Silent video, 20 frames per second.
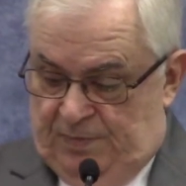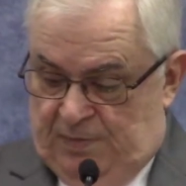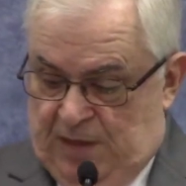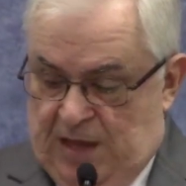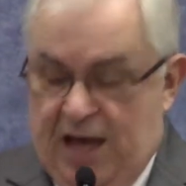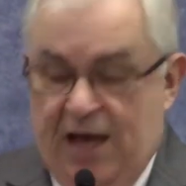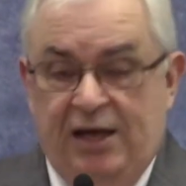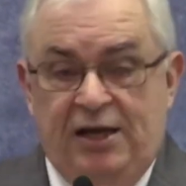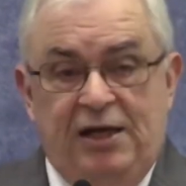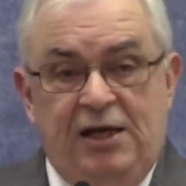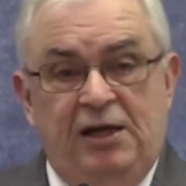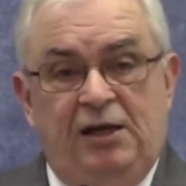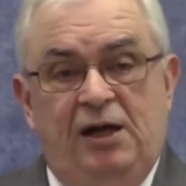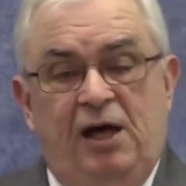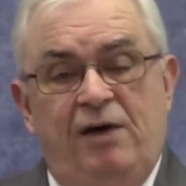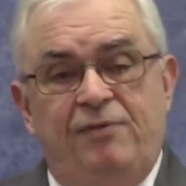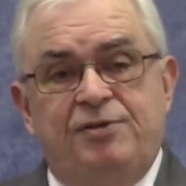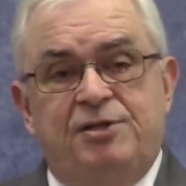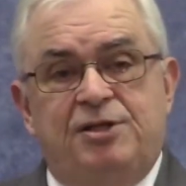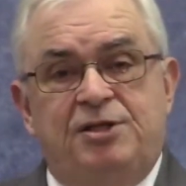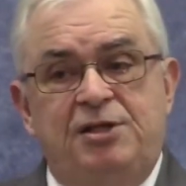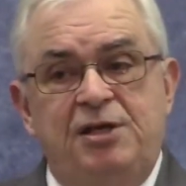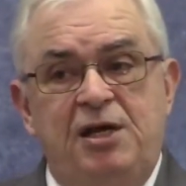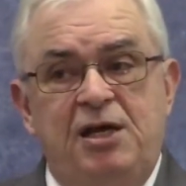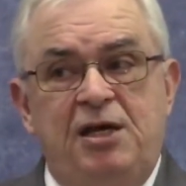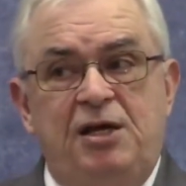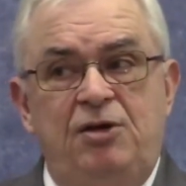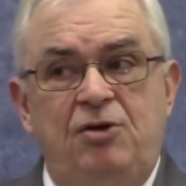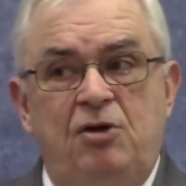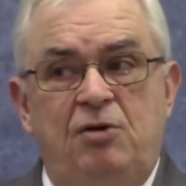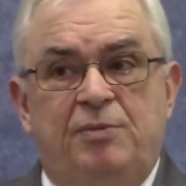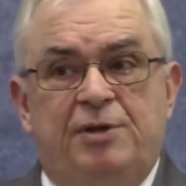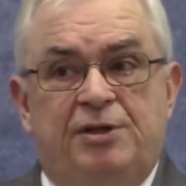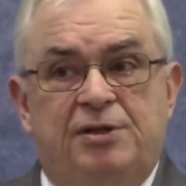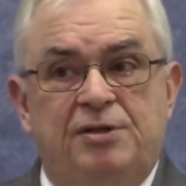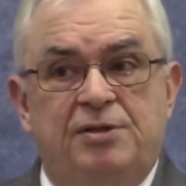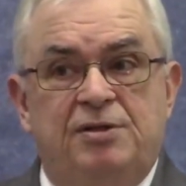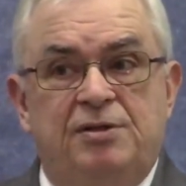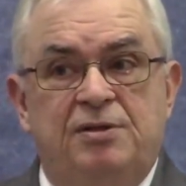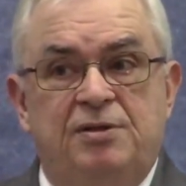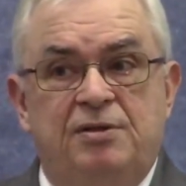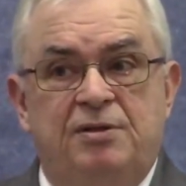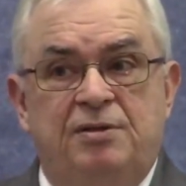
And he loves sinning humans.